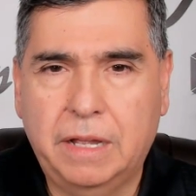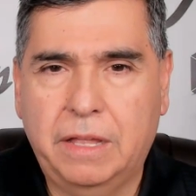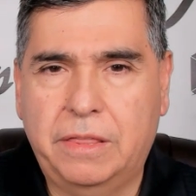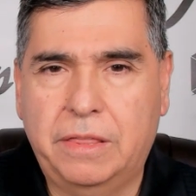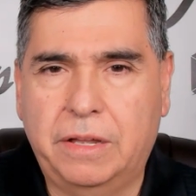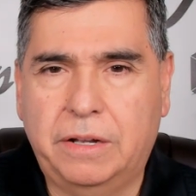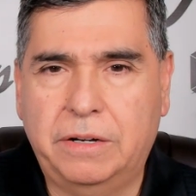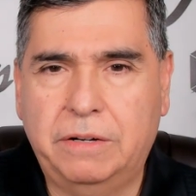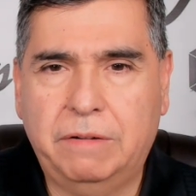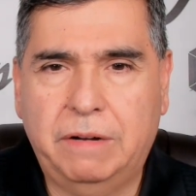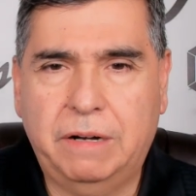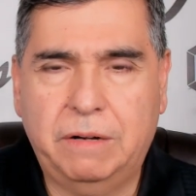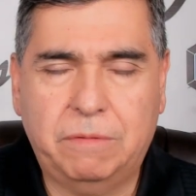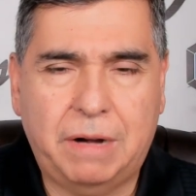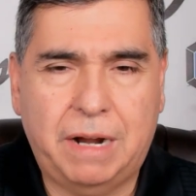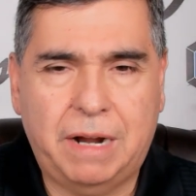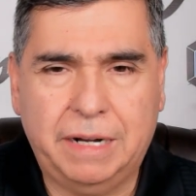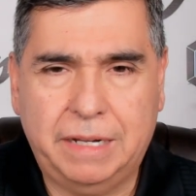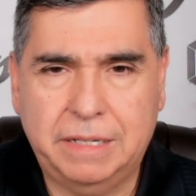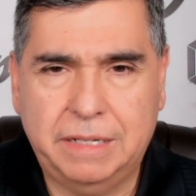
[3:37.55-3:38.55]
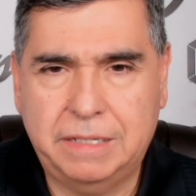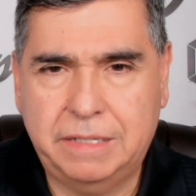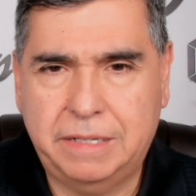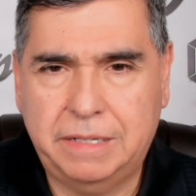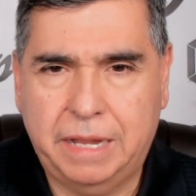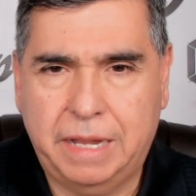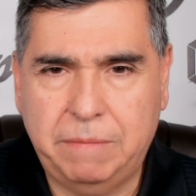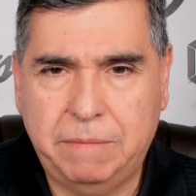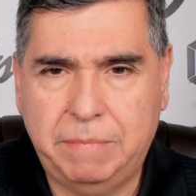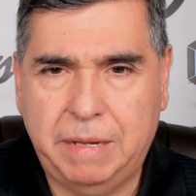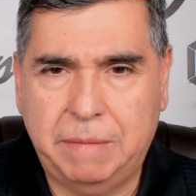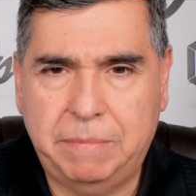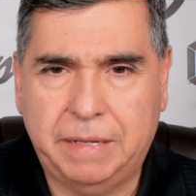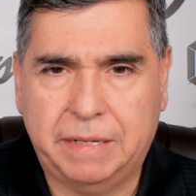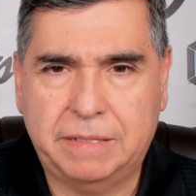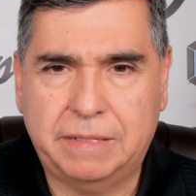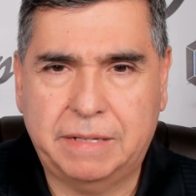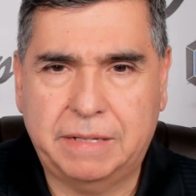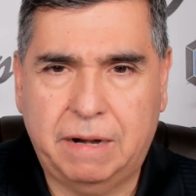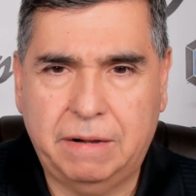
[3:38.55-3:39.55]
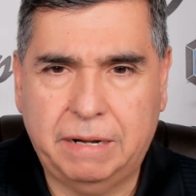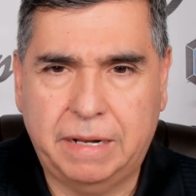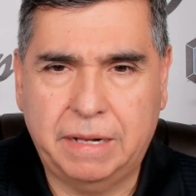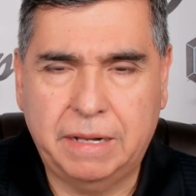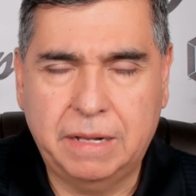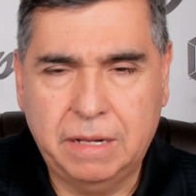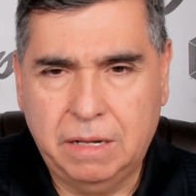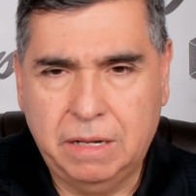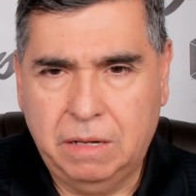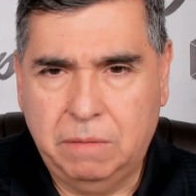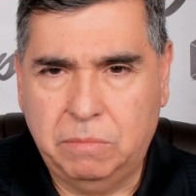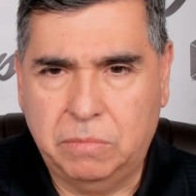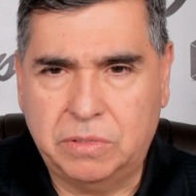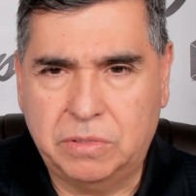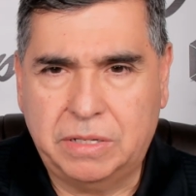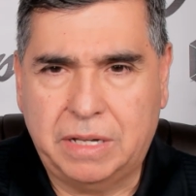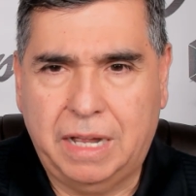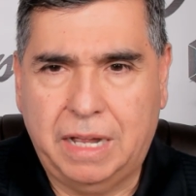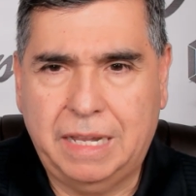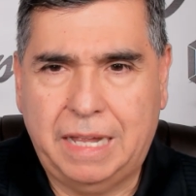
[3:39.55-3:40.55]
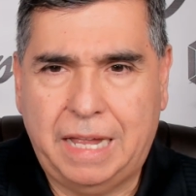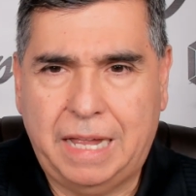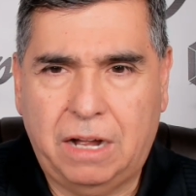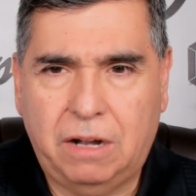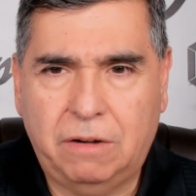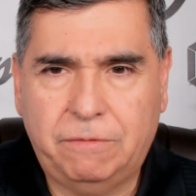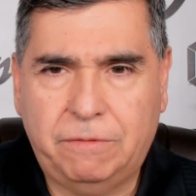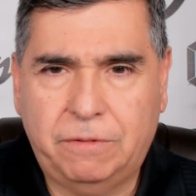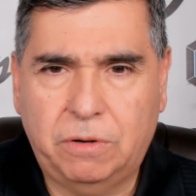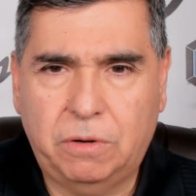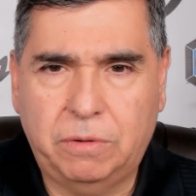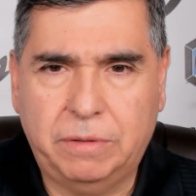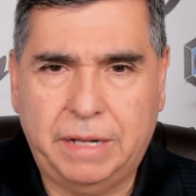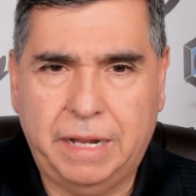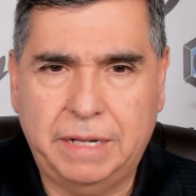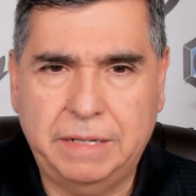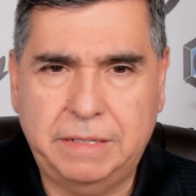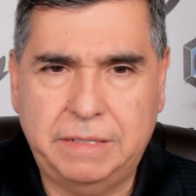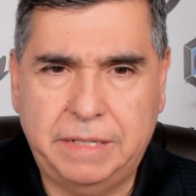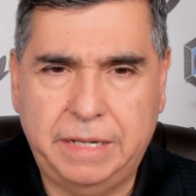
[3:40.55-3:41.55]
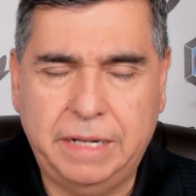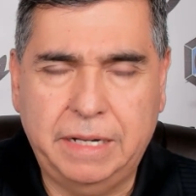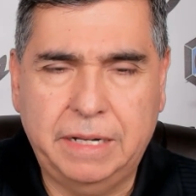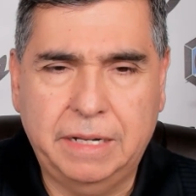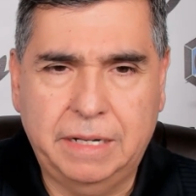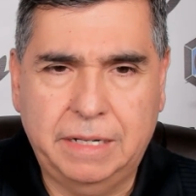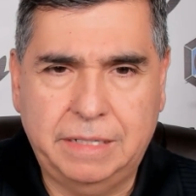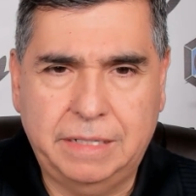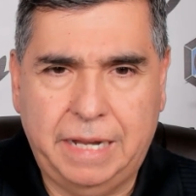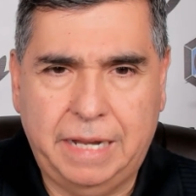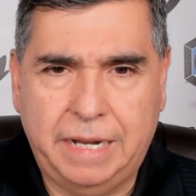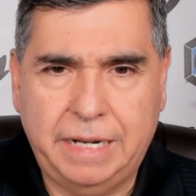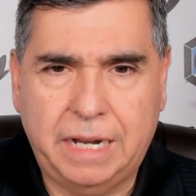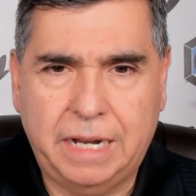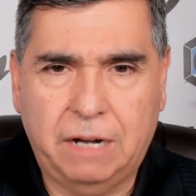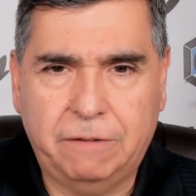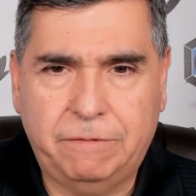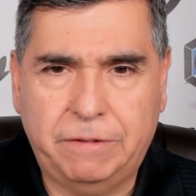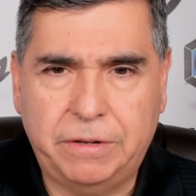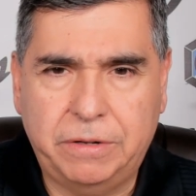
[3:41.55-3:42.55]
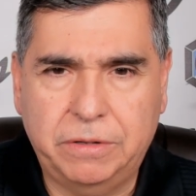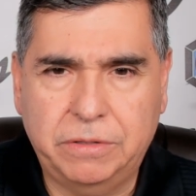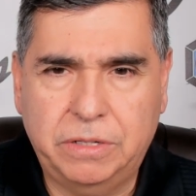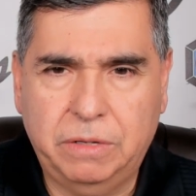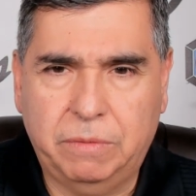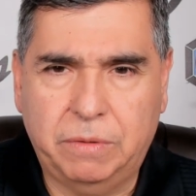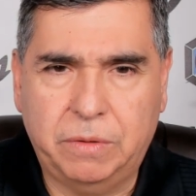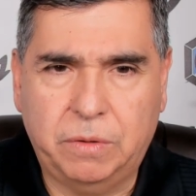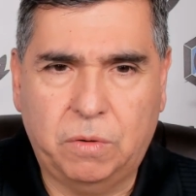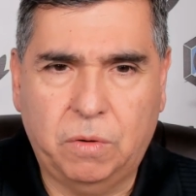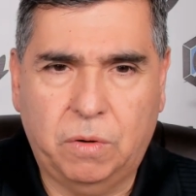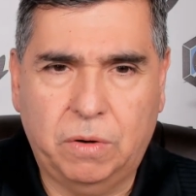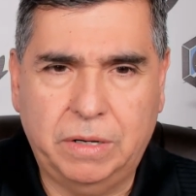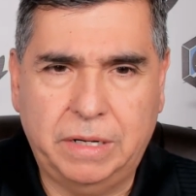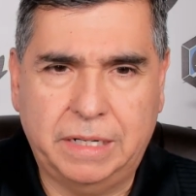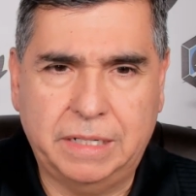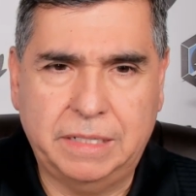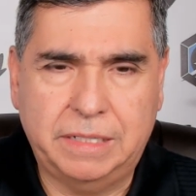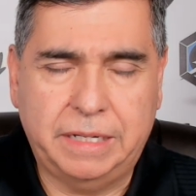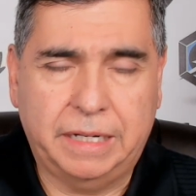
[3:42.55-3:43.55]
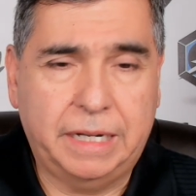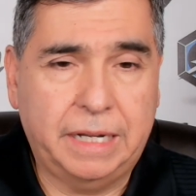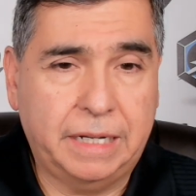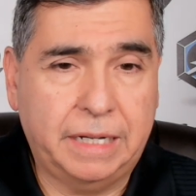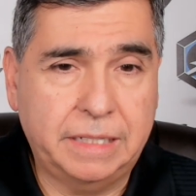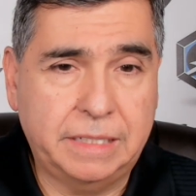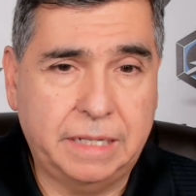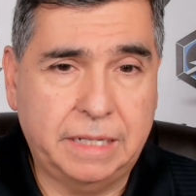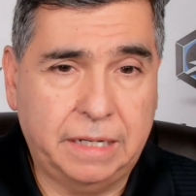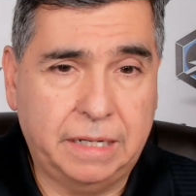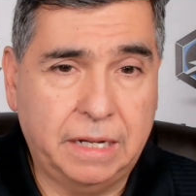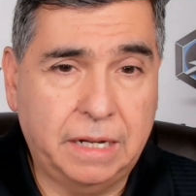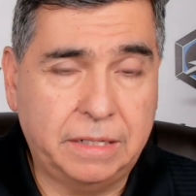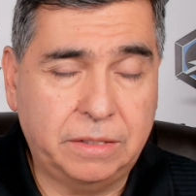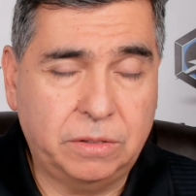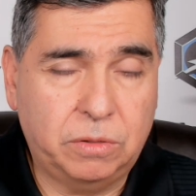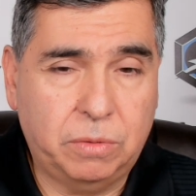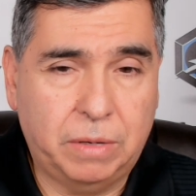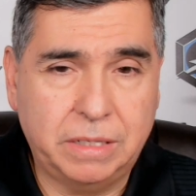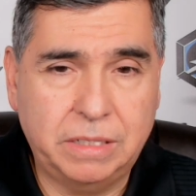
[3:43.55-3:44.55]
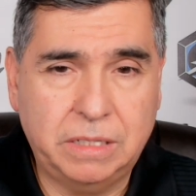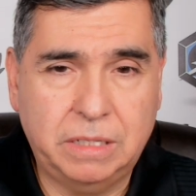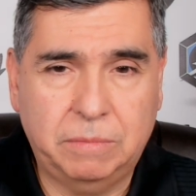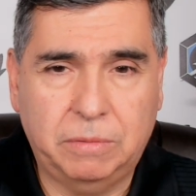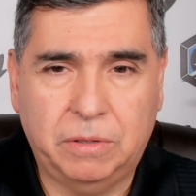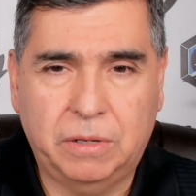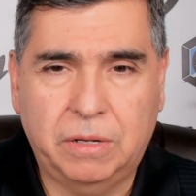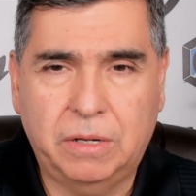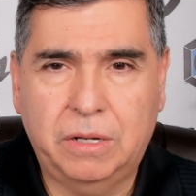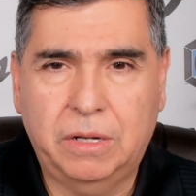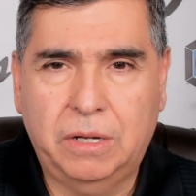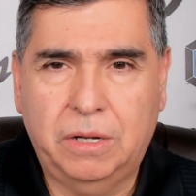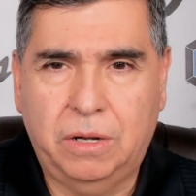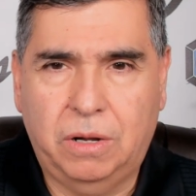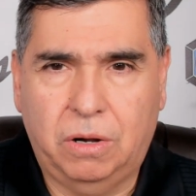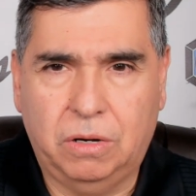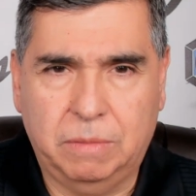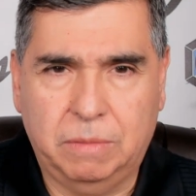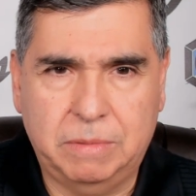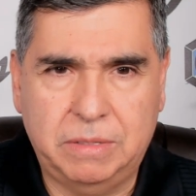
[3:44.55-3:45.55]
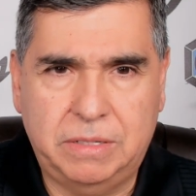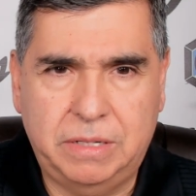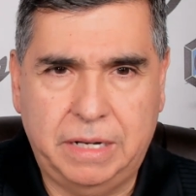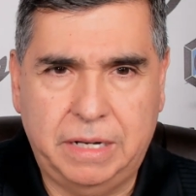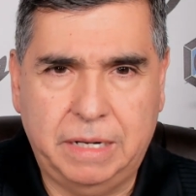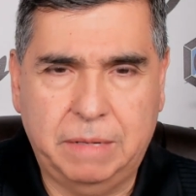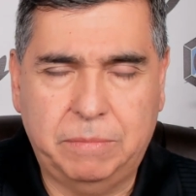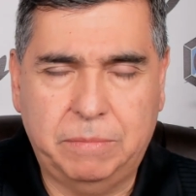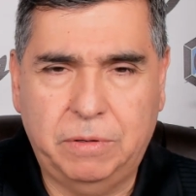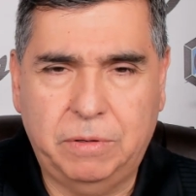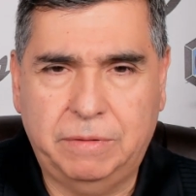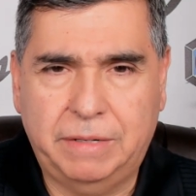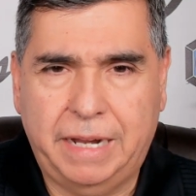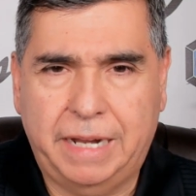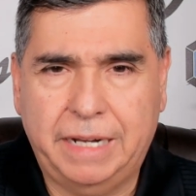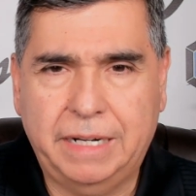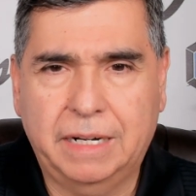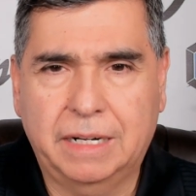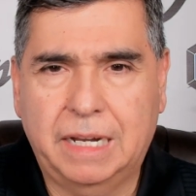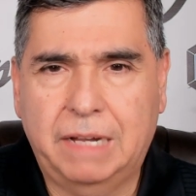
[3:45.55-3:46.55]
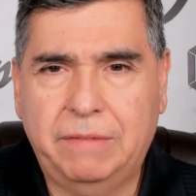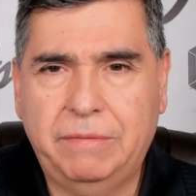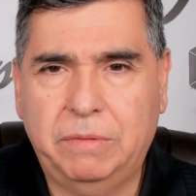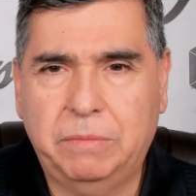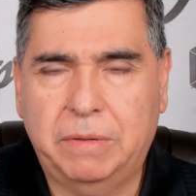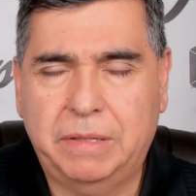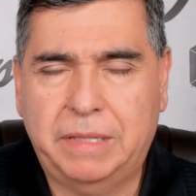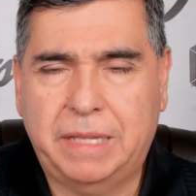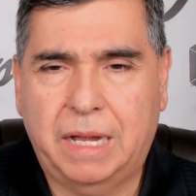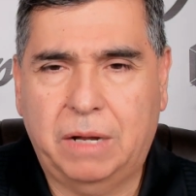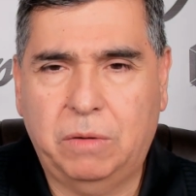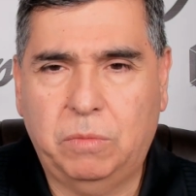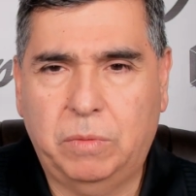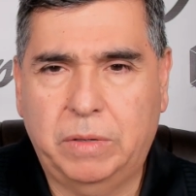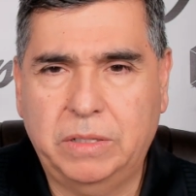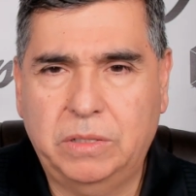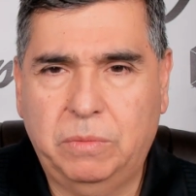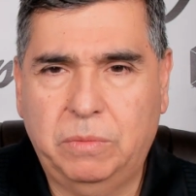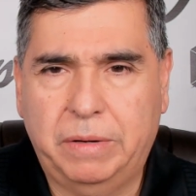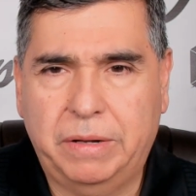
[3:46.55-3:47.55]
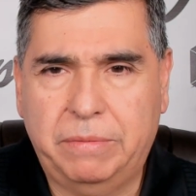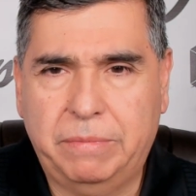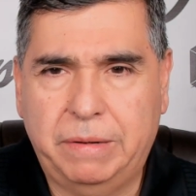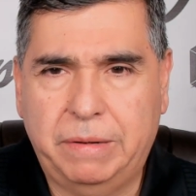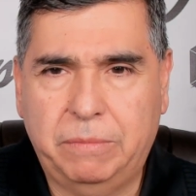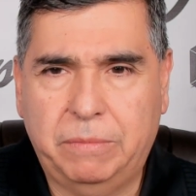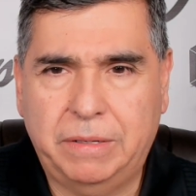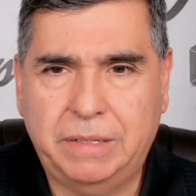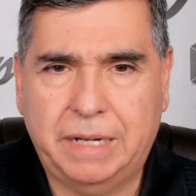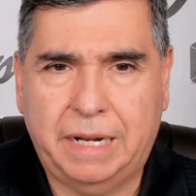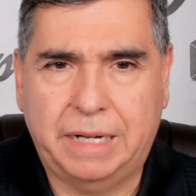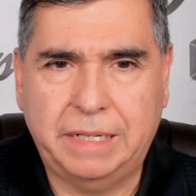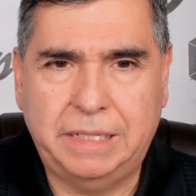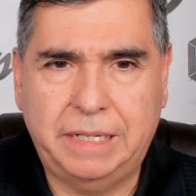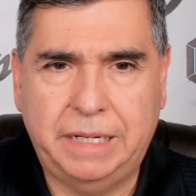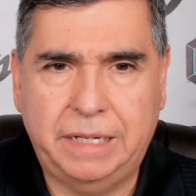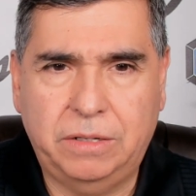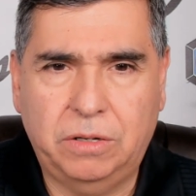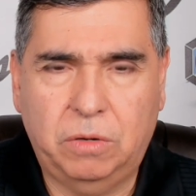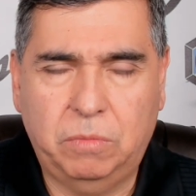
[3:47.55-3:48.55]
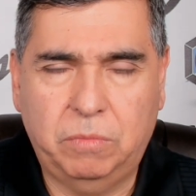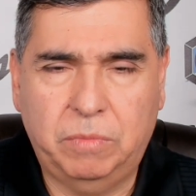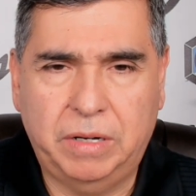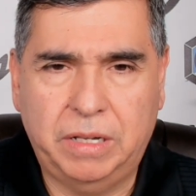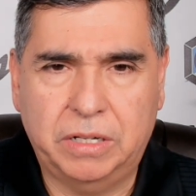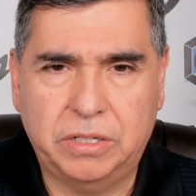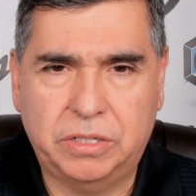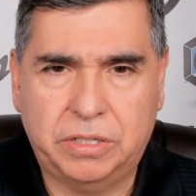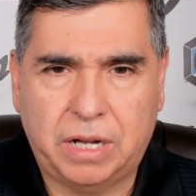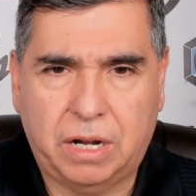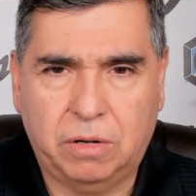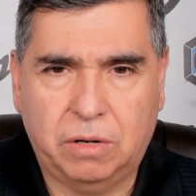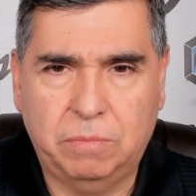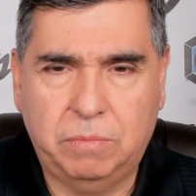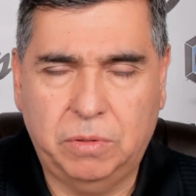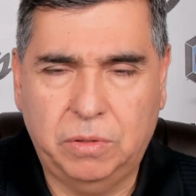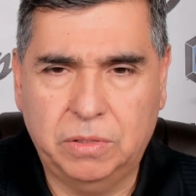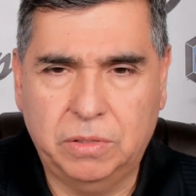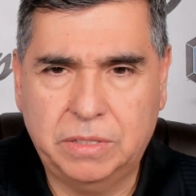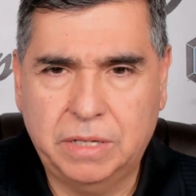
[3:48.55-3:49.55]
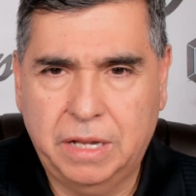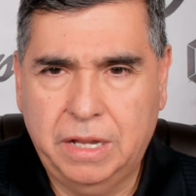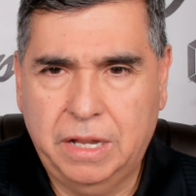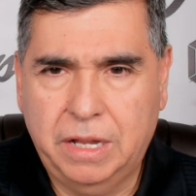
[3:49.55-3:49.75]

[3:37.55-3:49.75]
Thunder and Rockets NBA pick Saturday. Muscala out for OKC. Tate, Alfred Houston with Gordon and Sengun questionable. Oklahoma City improved to 8 11 with that 123 119 home win to the Chicago Bulls.